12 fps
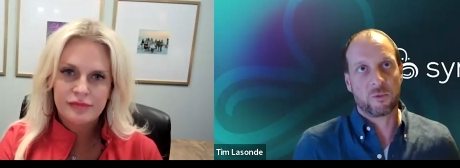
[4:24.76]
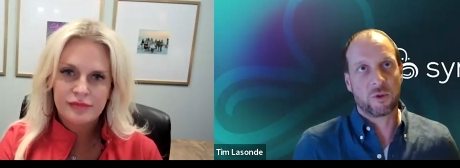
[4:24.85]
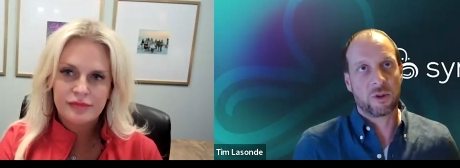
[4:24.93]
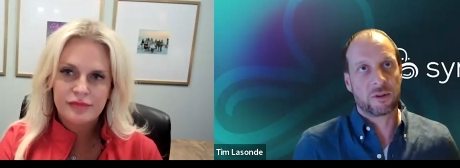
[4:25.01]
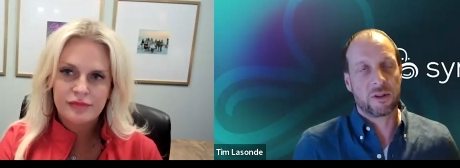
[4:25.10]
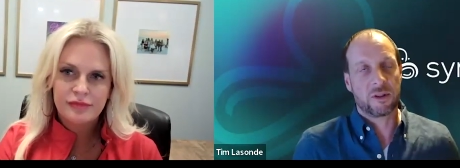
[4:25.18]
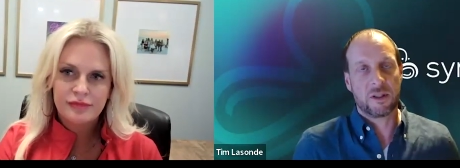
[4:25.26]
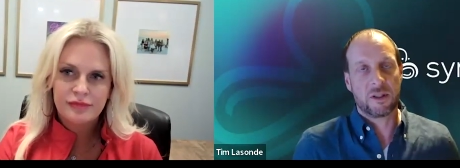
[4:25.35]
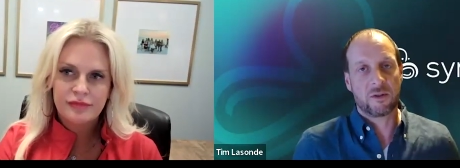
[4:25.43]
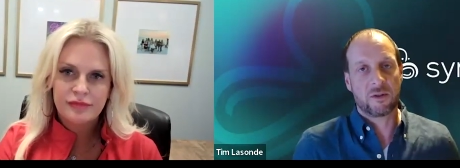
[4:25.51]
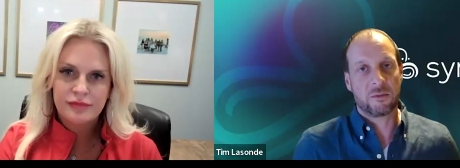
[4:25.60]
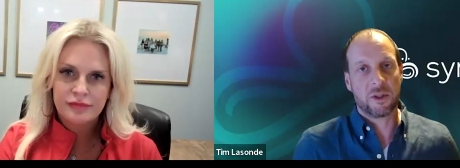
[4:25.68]
Speaker 1: just
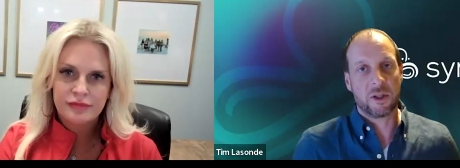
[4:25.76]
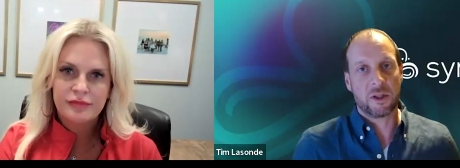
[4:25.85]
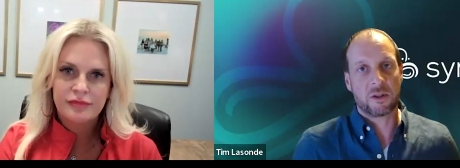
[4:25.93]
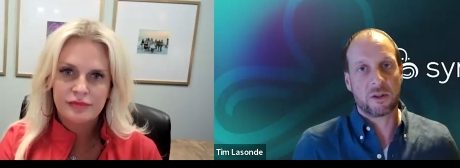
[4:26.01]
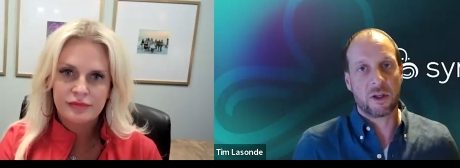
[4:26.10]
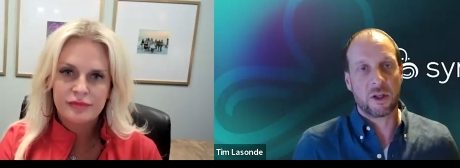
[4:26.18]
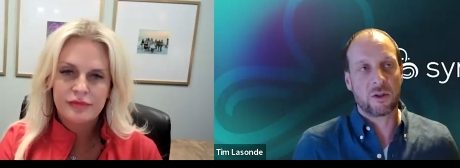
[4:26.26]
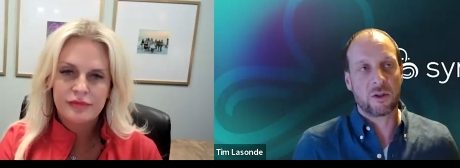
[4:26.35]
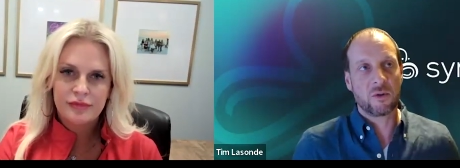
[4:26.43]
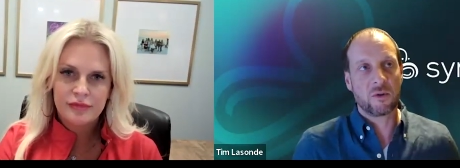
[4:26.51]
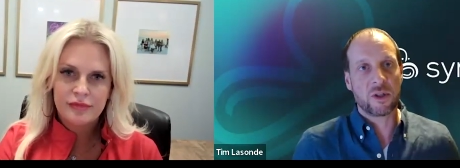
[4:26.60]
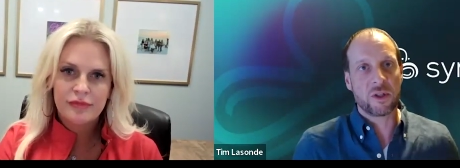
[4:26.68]
continues to be a, a
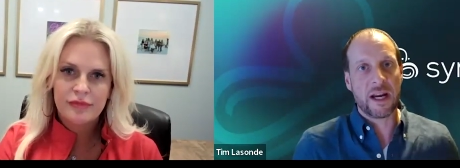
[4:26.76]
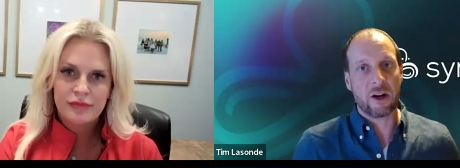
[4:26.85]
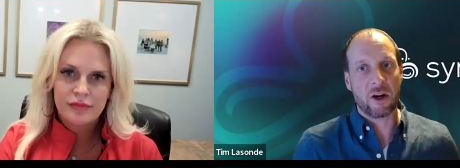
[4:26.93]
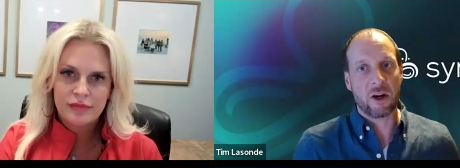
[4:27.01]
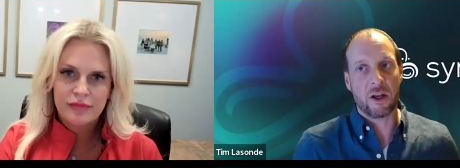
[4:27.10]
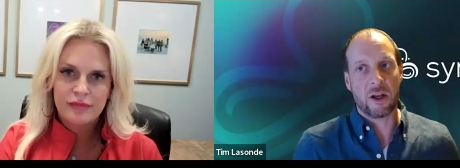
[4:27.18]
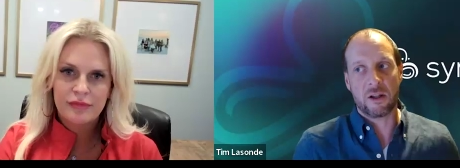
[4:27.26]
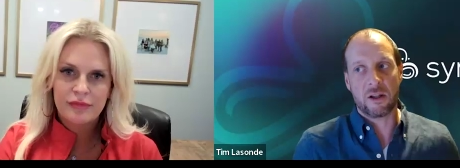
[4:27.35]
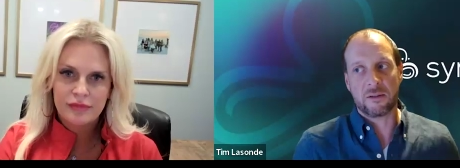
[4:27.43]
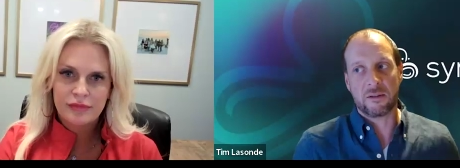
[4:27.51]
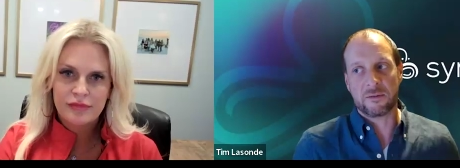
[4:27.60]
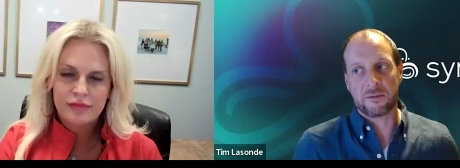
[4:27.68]
huge area
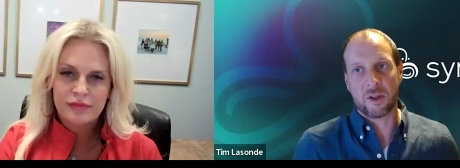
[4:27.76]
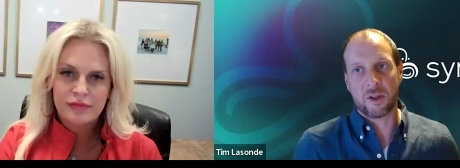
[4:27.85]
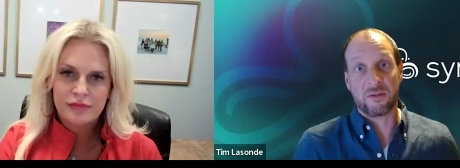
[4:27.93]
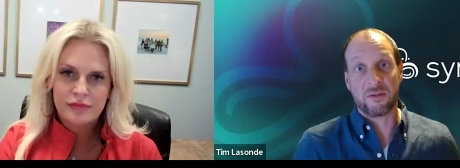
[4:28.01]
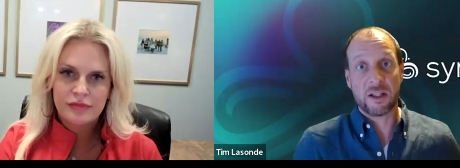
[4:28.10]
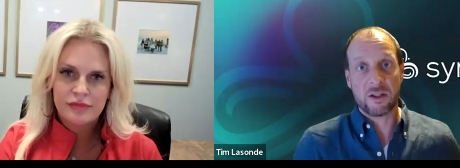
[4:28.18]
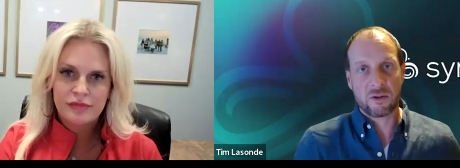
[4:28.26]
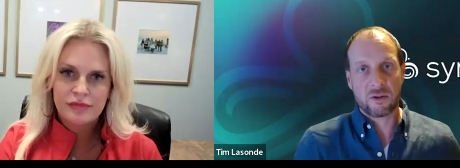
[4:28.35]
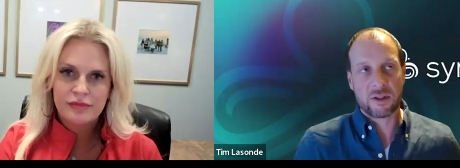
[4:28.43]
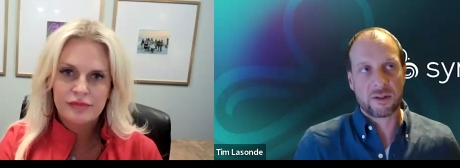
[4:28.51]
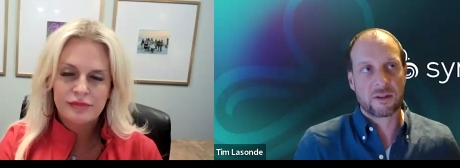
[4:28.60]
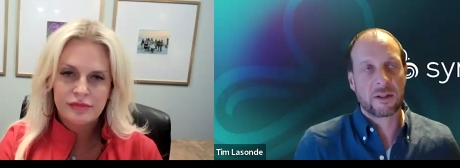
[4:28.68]
of of
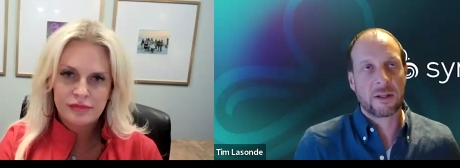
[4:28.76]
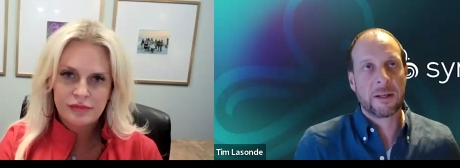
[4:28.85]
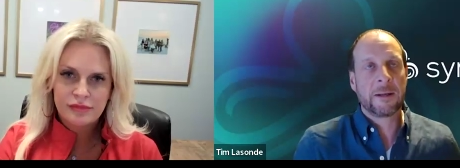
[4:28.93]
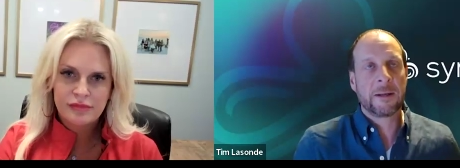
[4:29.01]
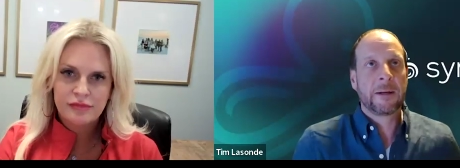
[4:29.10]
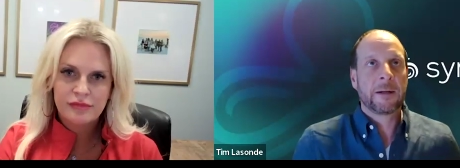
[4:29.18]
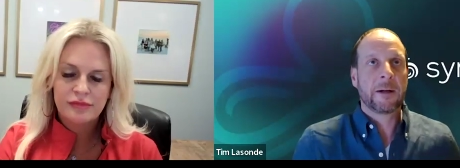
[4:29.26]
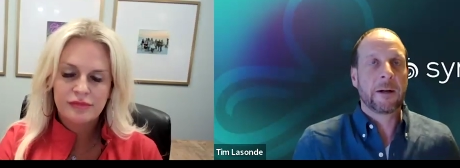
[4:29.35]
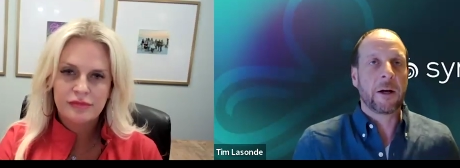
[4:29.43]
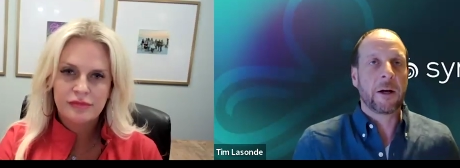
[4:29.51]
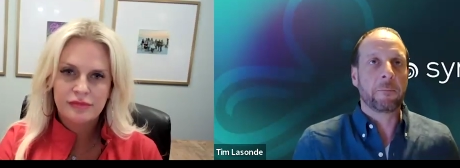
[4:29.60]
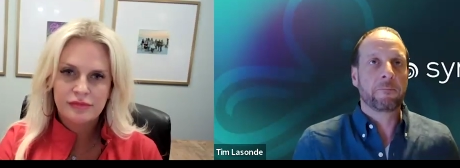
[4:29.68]
interest
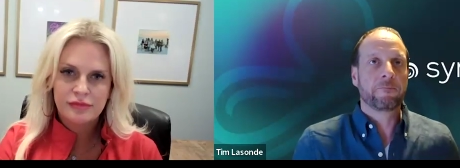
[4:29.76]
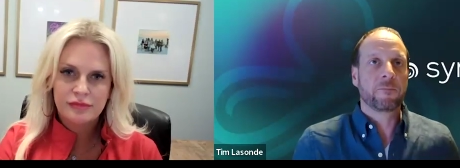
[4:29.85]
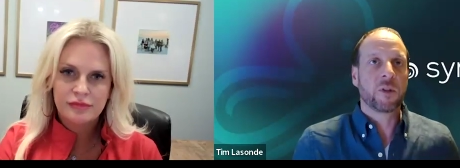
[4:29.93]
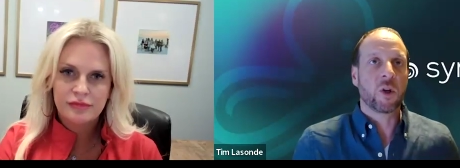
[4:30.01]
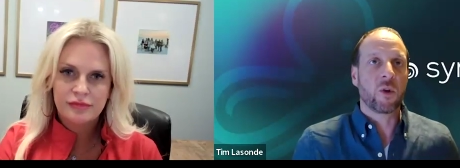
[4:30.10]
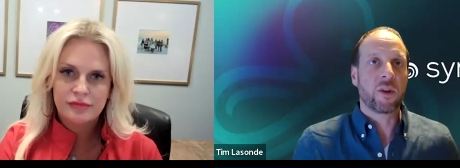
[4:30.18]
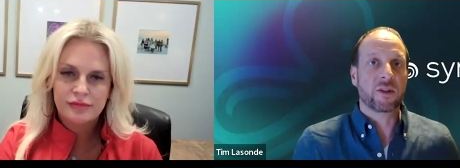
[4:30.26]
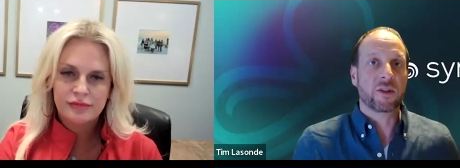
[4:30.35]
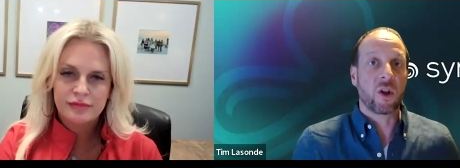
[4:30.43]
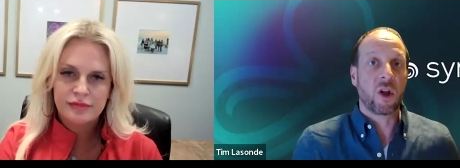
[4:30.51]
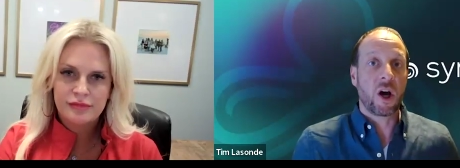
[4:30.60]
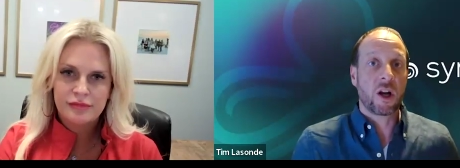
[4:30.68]
um, you know there's a
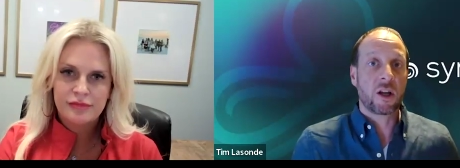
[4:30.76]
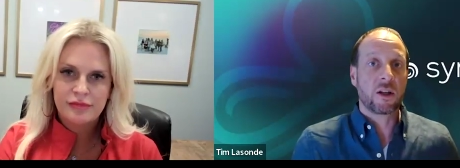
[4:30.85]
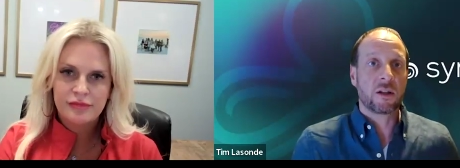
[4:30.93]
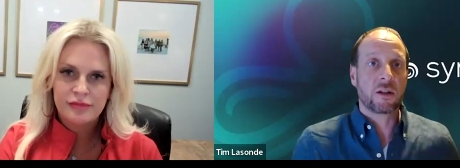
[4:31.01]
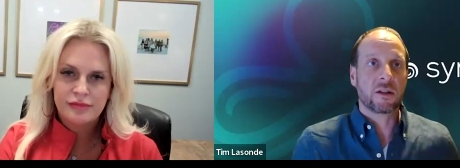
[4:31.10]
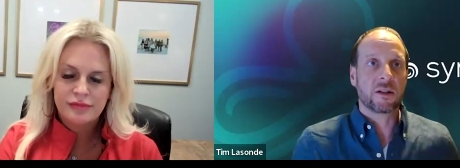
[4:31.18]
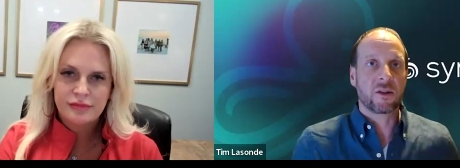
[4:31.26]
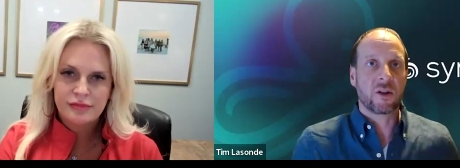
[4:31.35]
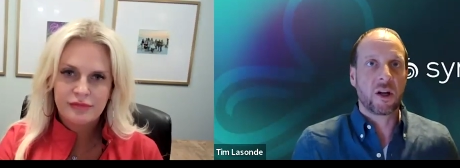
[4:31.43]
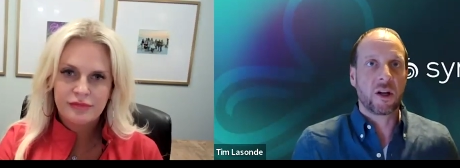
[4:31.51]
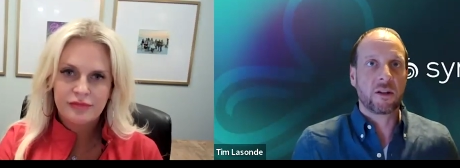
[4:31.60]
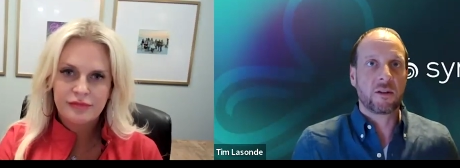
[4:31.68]
lot of there's a
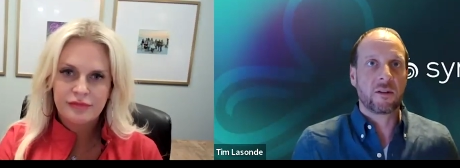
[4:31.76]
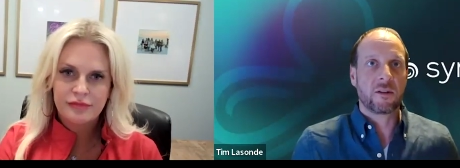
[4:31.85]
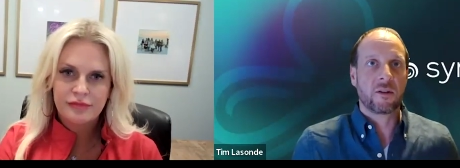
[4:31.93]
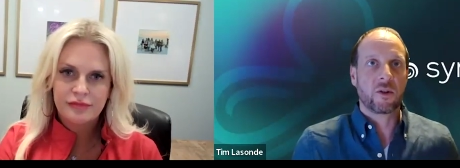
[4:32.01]
lot of